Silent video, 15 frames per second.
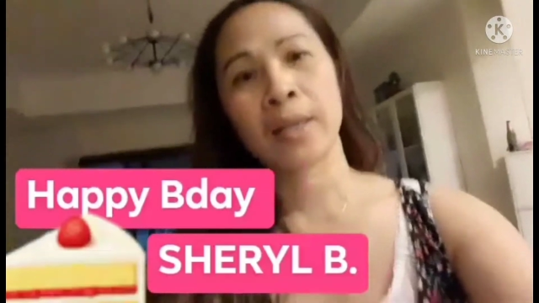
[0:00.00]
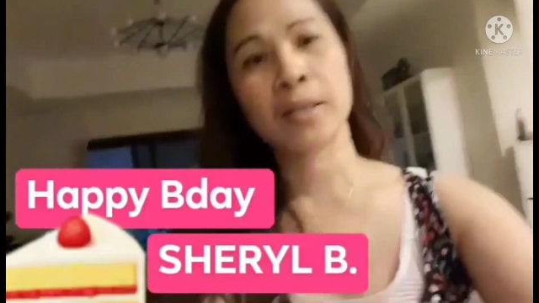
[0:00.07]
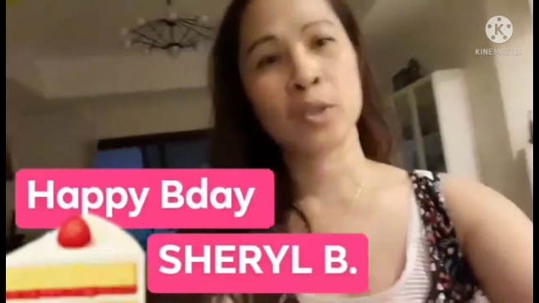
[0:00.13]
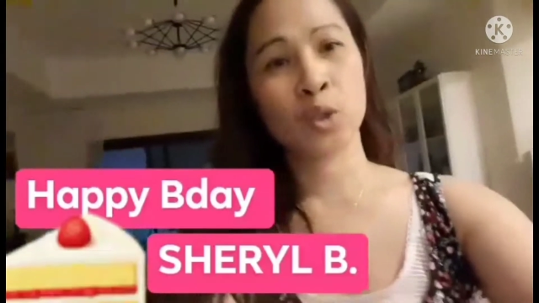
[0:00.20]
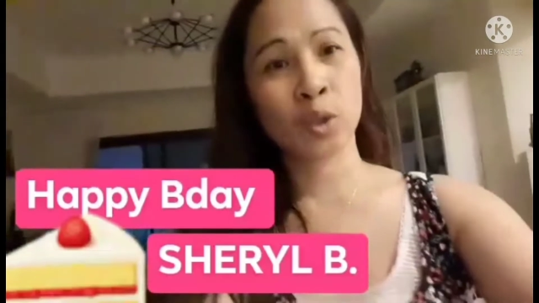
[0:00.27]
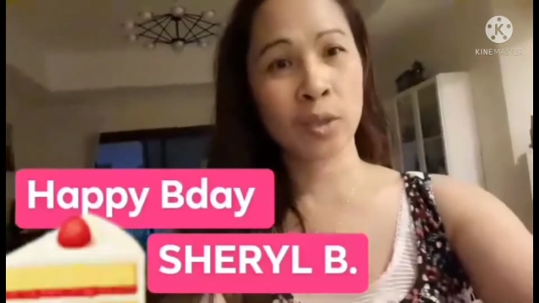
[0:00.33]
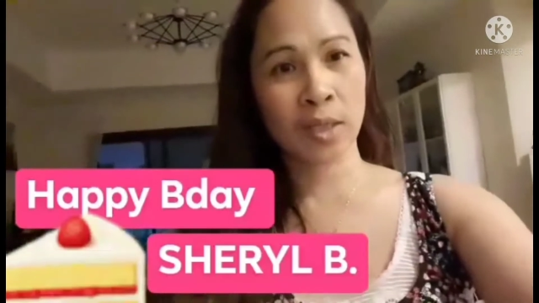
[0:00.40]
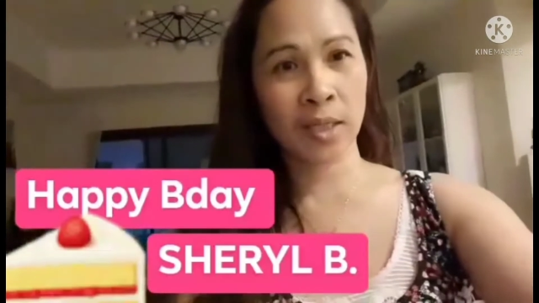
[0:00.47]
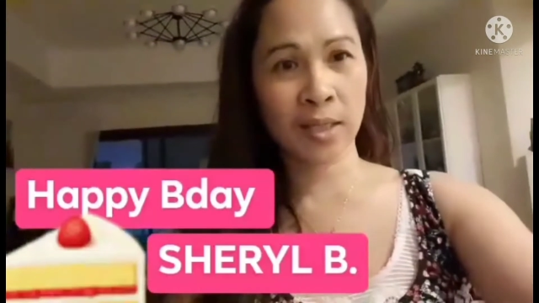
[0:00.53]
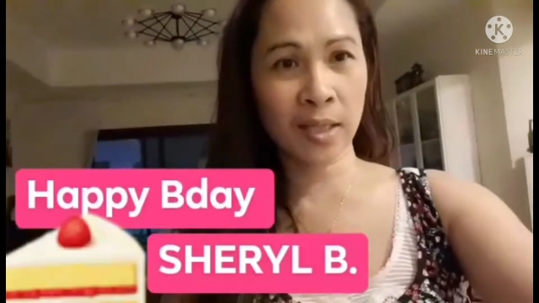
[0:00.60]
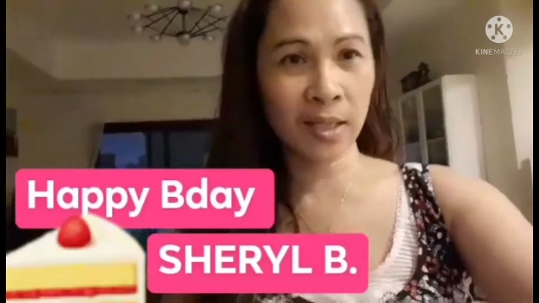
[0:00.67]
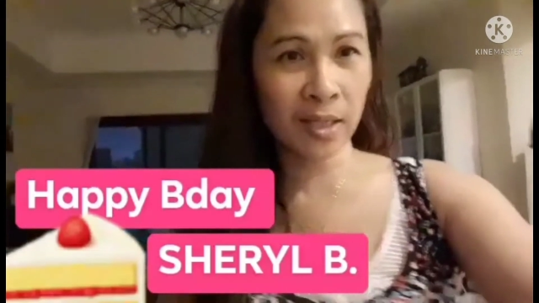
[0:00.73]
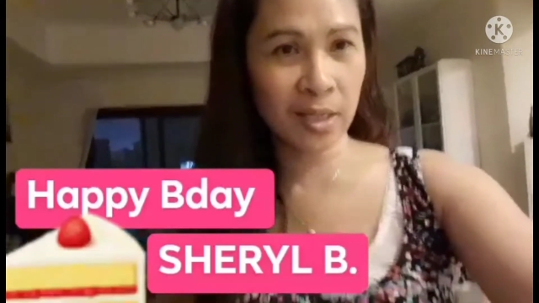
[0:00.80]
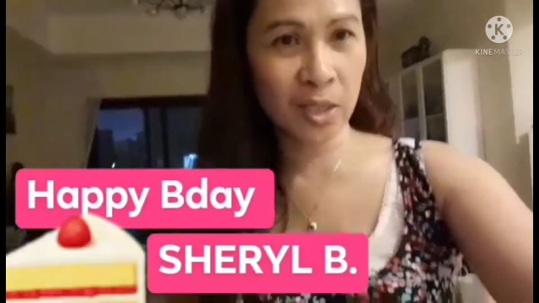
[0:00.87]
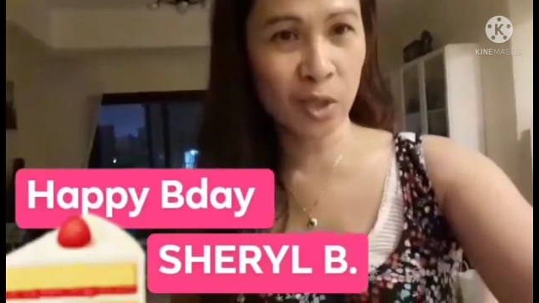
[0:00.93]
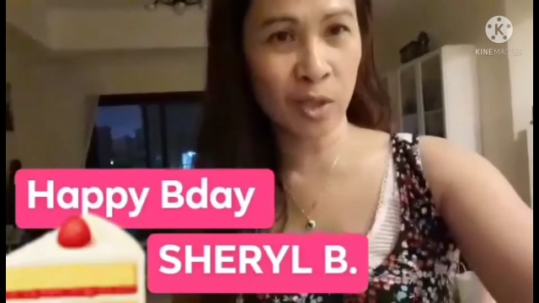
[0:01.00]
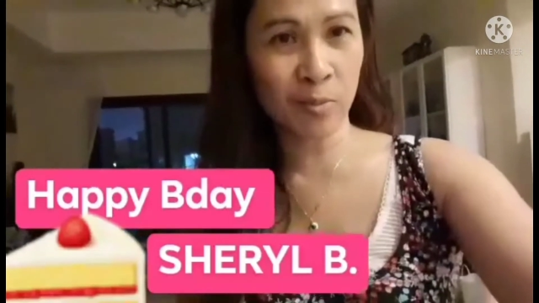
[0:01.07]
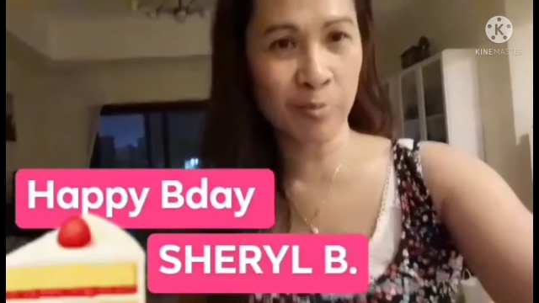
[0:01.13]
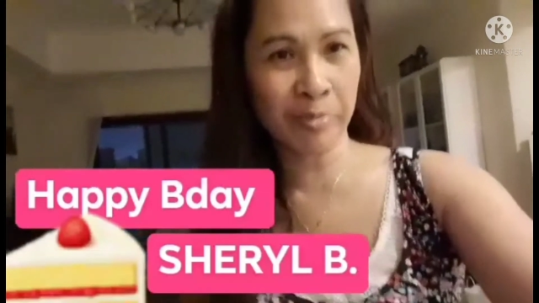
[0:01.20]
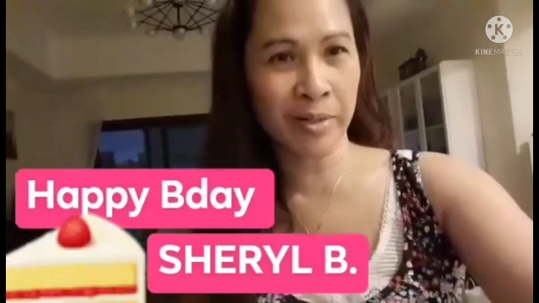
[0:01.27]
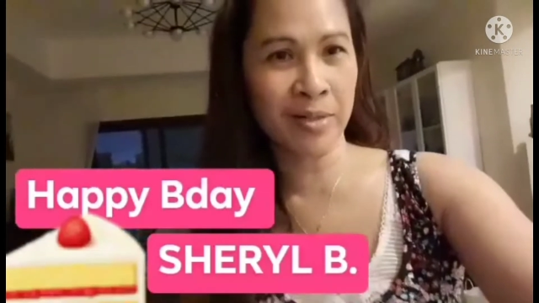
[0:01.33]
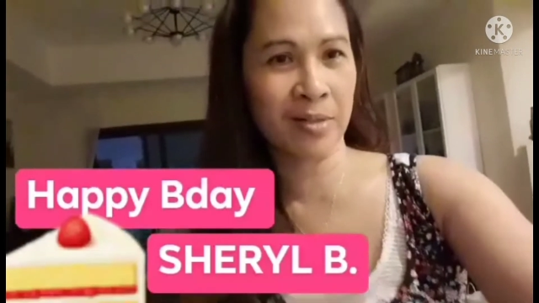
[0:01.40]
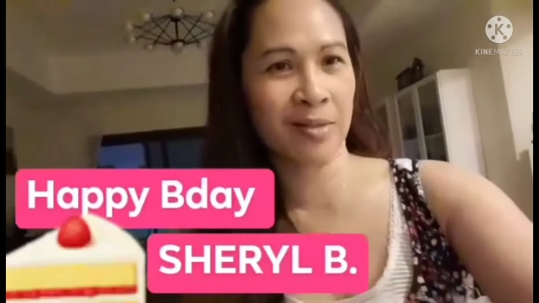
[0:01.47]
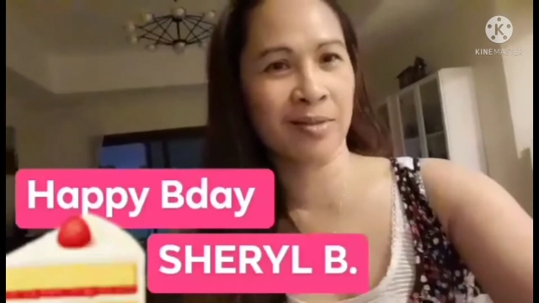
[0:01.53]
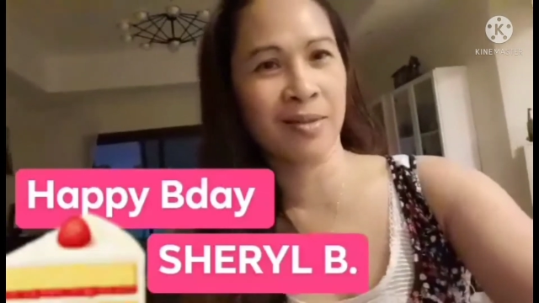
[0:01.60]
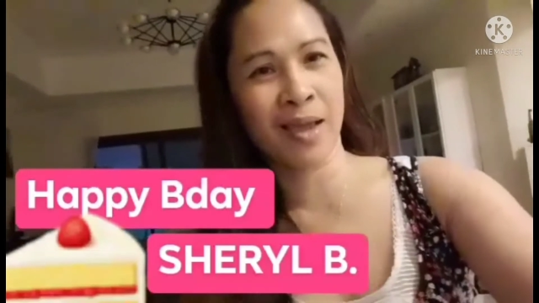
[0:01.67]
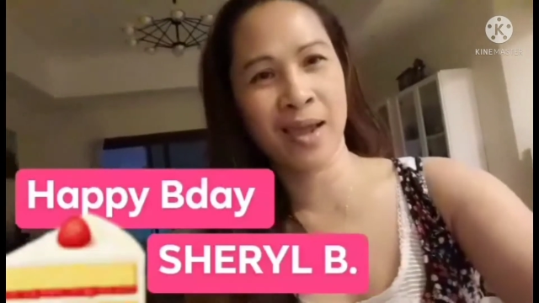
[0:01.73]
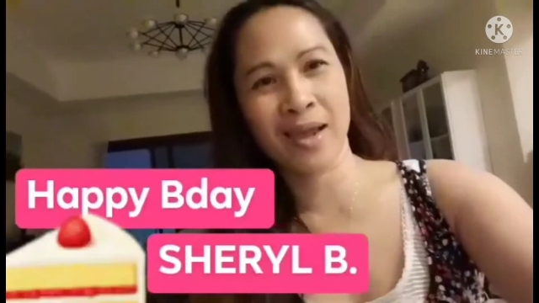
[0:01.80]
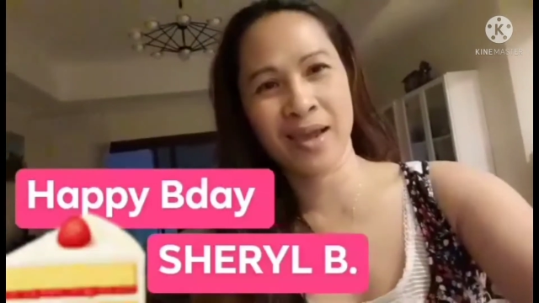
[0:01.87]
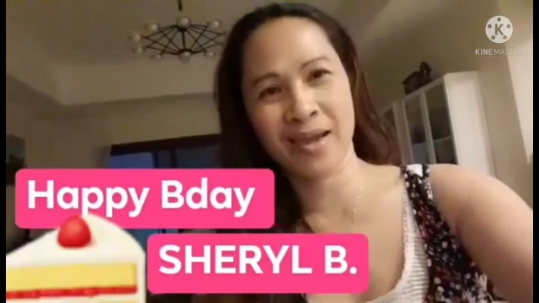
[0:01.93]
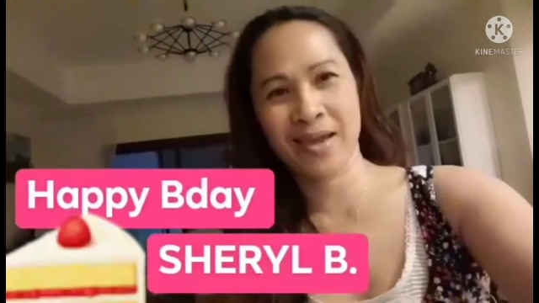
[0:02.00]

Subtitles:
June 18 is your birthday.